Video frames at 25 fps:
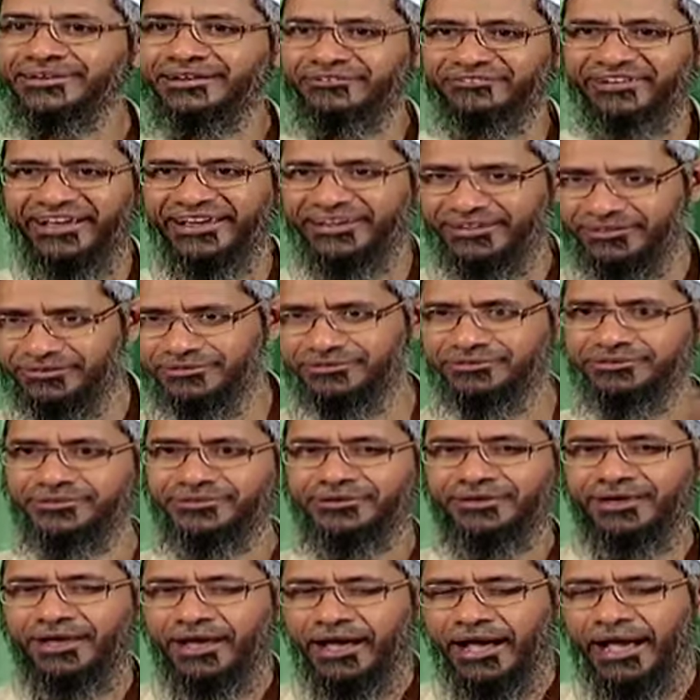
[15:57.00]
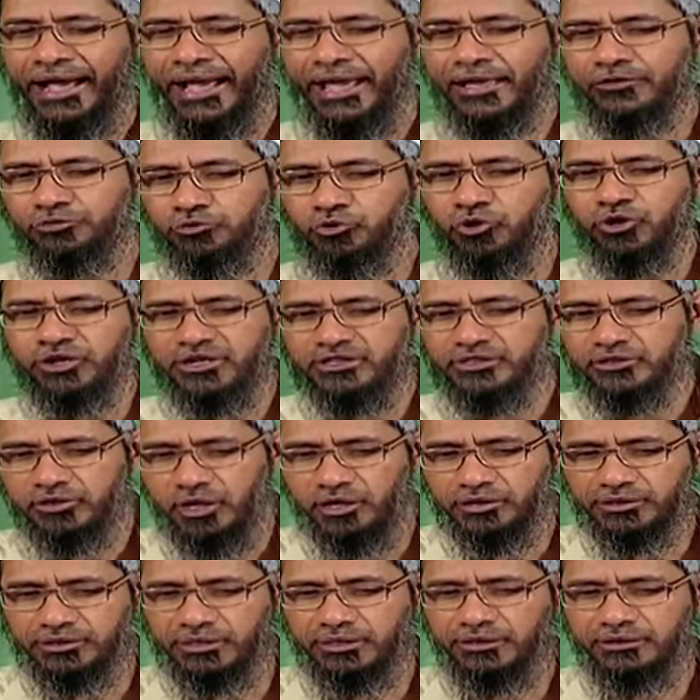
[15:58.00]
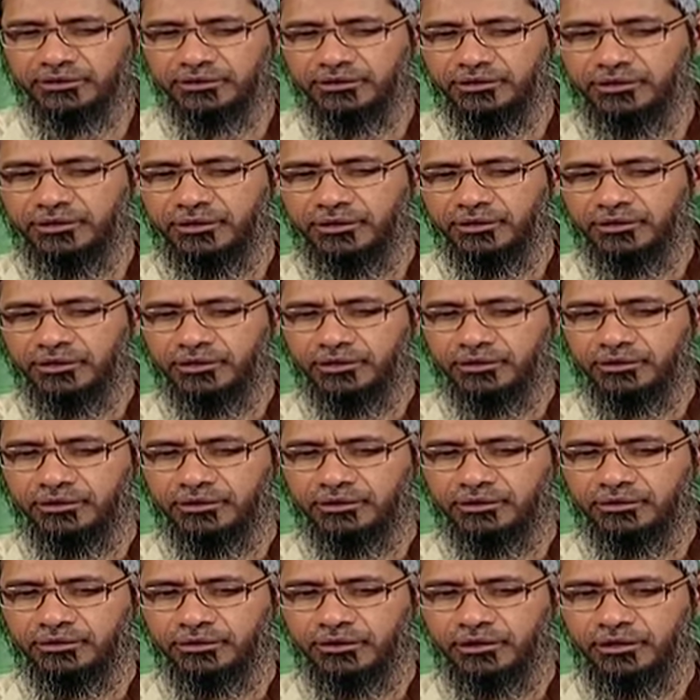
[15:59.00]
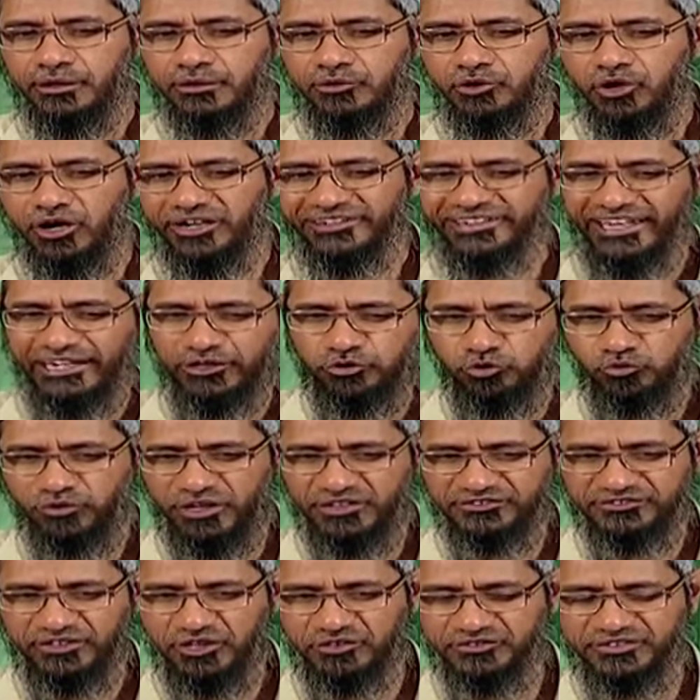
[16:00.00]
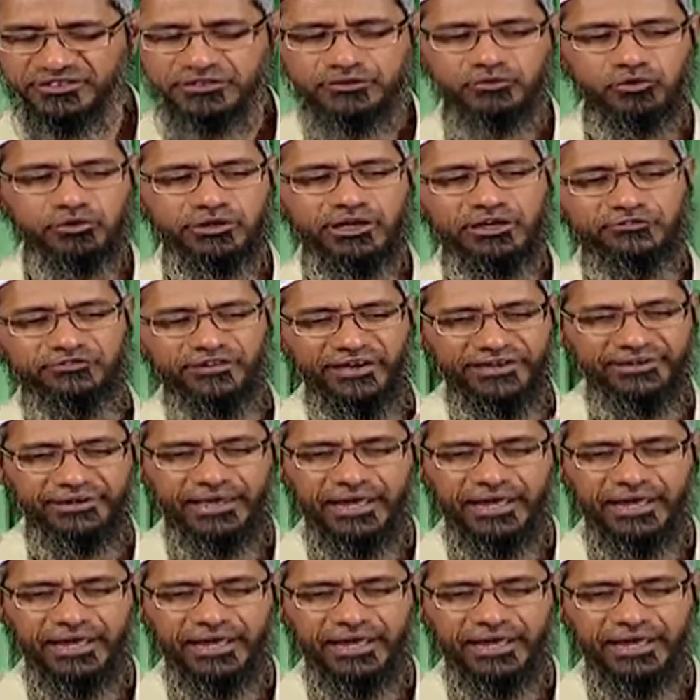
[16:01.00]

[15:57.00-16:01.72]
Fine. Though he's a doctor, you are in 10 to 12,000? Okay, fine.